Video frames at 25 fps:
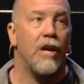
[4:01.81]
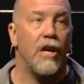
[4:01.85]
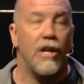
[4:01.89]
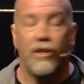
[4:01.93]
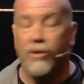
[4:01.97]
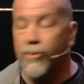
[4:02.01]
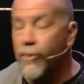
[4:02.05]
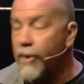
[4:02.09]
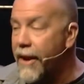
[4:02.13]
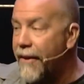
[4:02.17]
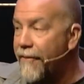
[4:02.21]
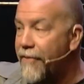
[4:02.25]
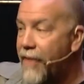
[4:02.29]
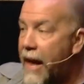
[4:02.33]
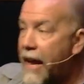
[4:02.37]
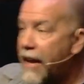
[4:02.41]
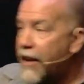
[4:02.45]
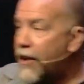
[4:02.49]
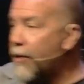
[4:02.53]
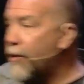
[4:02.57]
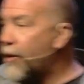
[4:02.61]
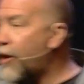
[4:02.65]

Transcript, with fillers: So we have that going